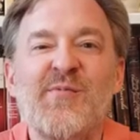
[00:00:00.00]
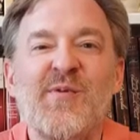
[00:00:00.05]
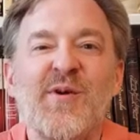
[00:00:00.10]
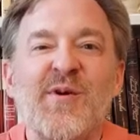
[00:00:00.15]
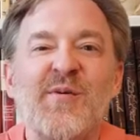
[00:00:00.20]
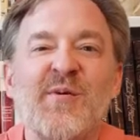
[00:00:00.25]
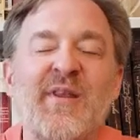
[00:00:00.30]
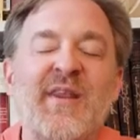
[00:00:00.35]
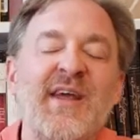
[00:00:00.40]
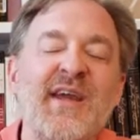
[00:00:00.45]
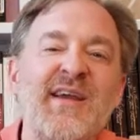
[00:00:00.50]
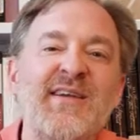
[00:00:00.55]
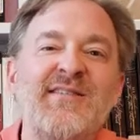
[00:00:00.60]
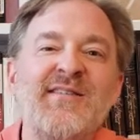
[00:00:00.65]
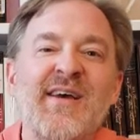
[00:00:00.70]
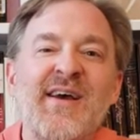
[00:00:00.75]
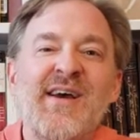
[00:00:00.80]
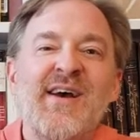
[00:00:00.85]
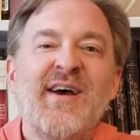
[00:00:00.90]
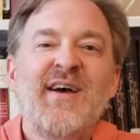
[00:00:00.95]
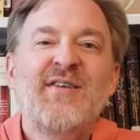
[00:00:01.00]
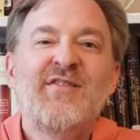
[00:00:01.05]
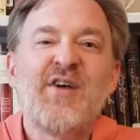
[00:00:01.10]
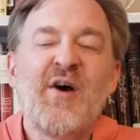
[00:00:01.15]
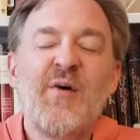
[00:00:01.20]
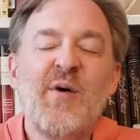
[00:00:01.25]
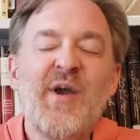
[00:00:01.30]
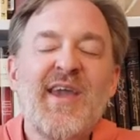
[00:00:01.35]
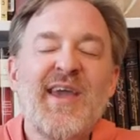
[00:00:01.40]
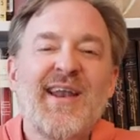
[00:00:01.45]
We're doing these
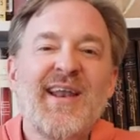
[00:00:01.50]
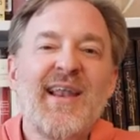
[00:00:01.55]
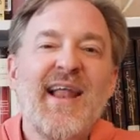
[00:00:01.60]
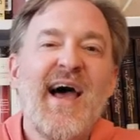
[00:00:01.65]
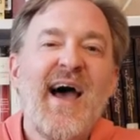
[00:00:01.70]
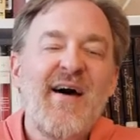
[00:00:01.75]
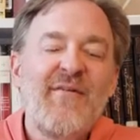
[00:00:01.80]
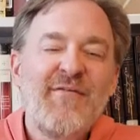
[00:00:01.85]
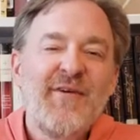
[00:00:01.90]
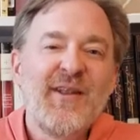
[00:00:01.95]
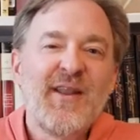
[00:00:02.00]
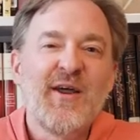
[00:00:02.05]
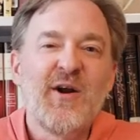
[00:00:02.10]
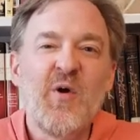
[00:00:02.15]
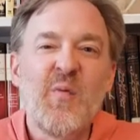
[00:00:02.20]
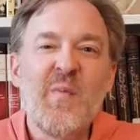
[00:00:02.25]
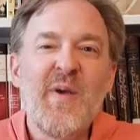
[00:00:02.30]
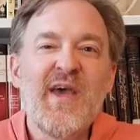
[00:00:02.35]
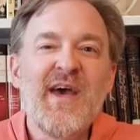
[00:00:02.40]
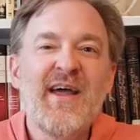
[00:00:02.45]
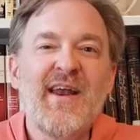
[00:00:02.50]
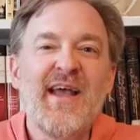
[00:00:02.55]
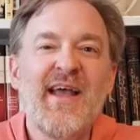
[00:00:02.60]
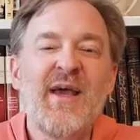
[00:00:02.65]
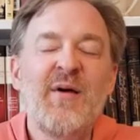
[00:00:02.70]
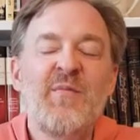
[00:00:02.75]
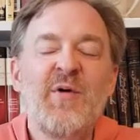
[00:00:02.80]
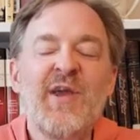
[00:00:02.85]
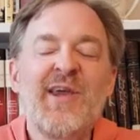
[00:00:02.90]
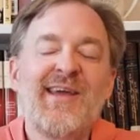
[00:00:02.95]
so we can laugh a little bit
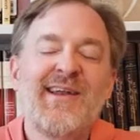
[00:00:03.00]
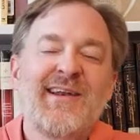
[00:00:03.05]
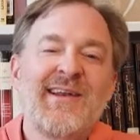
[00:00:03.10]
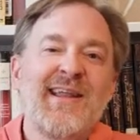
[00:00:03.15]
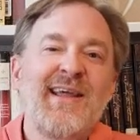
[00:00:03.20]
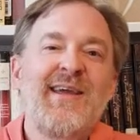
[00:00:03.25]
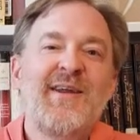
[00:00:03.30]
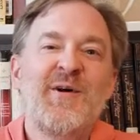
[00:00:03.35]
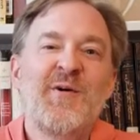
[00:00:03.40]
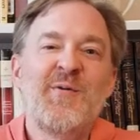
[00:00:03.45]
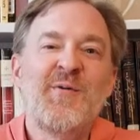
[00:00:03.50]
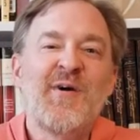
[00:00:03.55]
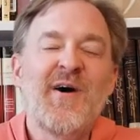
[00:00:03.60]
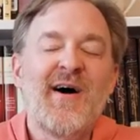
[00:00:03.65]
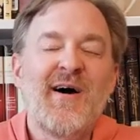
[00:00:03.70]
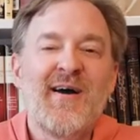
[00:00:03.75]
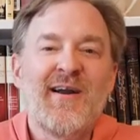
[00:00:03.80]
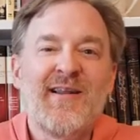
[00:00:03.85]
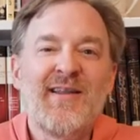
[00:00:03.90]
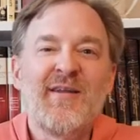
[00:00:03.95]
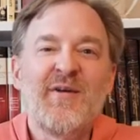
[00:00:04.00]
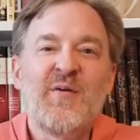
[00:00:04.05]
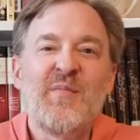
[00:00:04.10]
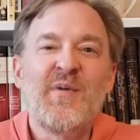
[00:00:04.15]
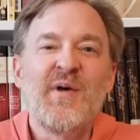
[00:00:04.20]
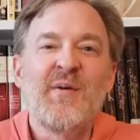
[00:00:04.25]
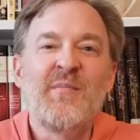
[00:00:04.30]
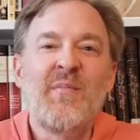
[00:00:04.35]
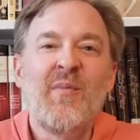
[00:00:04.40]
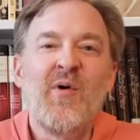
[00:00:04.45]
and we can lean on God a little
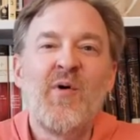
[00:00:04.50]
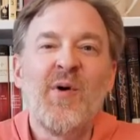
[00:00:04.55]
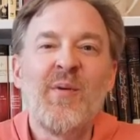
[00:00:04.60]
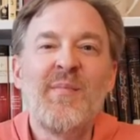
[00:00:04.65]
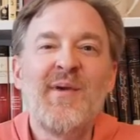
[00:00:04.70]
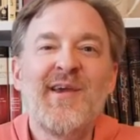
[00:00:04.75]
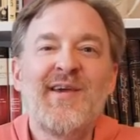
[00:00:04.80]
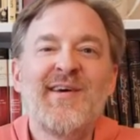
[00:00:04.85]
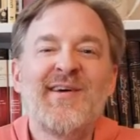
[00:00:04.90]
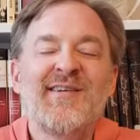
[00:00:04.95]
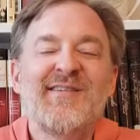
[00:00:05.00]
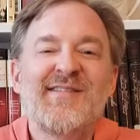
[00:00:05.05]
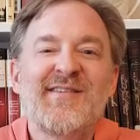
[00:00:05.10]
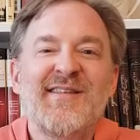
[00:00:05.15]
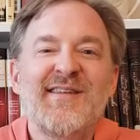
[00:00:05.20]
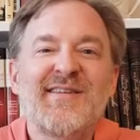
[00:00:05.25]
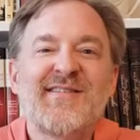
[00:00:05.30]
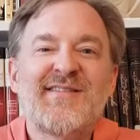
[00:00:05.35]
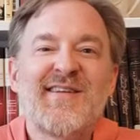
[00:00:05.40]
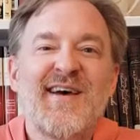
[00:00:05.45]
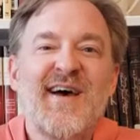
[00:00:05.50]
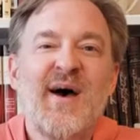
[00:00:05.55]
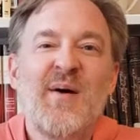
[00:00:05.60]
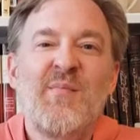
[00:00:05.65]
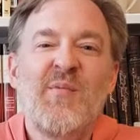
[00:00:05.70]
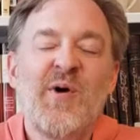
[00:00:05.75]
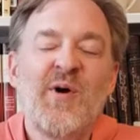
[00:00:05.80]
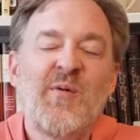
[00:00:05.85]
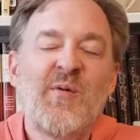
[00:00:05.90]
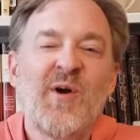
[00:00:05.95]
bit more, because in this
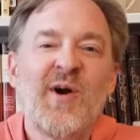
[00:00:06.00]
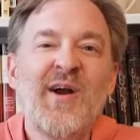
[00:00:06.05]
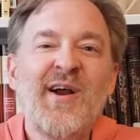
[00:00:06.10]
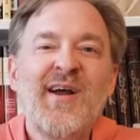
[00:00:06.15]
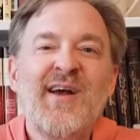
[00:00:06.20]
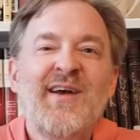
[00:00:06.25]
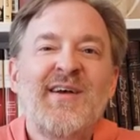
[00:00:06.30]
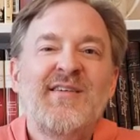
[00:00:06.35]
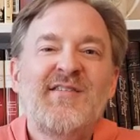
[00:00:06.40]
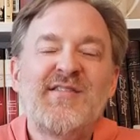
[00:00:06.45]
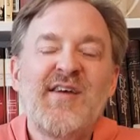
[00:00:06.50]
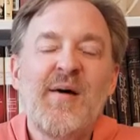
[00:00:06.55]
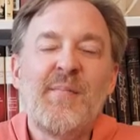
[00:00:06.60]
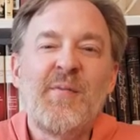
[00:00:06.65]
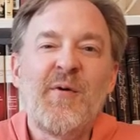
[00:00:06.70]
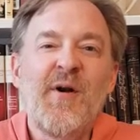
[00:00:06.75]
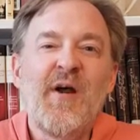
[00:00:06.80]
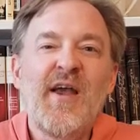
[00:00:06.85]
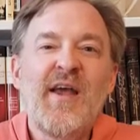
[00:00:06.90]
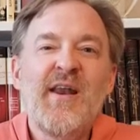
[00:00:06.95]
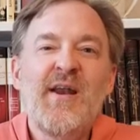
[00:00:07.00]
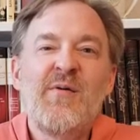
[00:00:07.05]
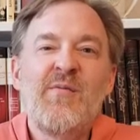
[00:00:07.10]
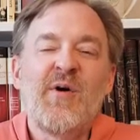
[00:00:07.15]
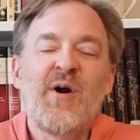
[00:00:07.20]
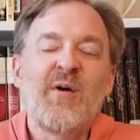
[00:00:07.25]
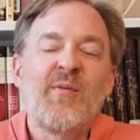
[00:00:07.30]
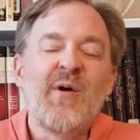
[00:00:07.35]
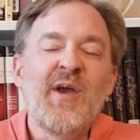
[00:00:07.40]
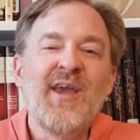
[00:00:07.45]
time where we're separated,
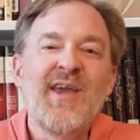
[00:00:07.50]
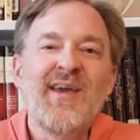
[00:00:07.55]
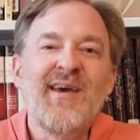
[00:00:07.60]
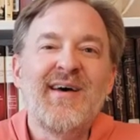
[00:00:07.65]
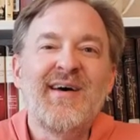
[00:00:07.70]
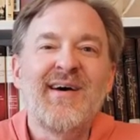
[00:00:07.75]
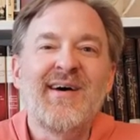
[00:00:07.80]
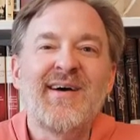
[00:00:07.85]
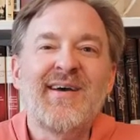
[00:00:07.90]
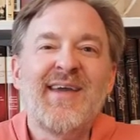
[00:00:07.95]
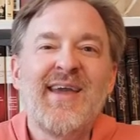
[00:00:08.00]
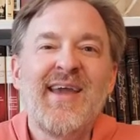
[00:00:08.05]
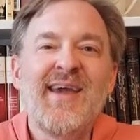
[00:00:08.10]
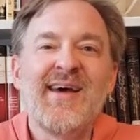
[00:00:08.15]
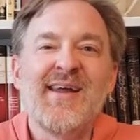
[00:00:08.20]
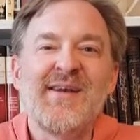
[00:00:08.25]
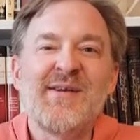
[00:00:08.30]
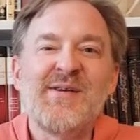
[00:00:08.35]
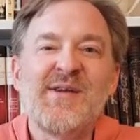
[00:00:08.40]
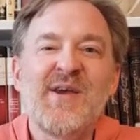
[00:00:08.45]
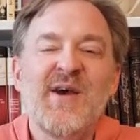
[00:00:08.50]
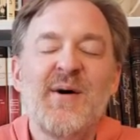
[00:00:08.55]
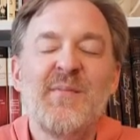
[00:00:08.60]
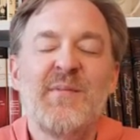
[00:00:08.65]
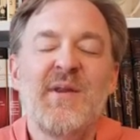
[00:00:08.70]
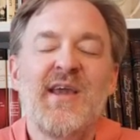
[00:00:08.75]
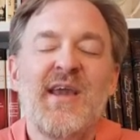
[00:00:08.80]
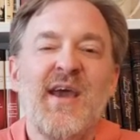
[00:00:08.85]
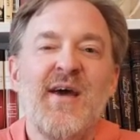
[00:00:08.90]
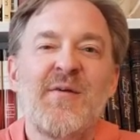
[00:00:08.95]
where we can't come
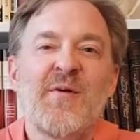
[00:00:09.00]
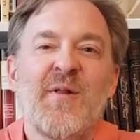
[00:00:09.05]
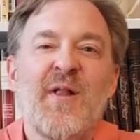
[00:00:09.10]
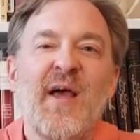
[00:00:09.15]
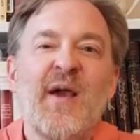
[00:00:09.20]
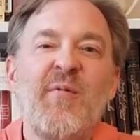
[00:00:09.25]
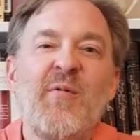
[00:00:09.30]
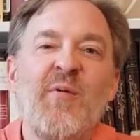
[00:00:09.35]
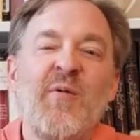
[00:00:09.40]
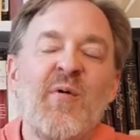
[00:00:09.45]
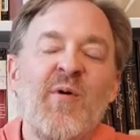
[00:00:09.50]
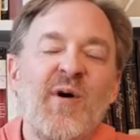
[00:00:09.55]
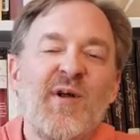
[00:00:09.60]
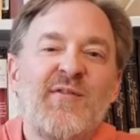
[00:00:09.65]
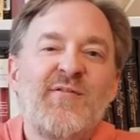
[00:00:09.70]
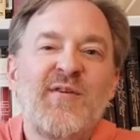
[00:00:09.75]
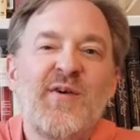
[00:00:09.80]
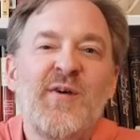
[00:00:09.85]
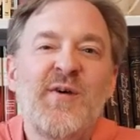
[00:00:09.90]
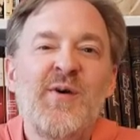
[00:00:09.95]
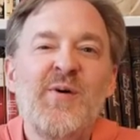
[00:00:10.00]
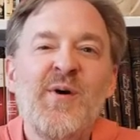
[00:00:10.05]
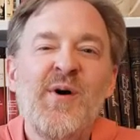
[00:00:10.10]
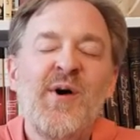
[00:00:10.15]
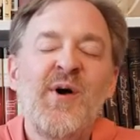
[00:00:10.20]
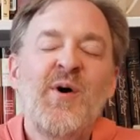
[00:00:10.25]
together like we want to,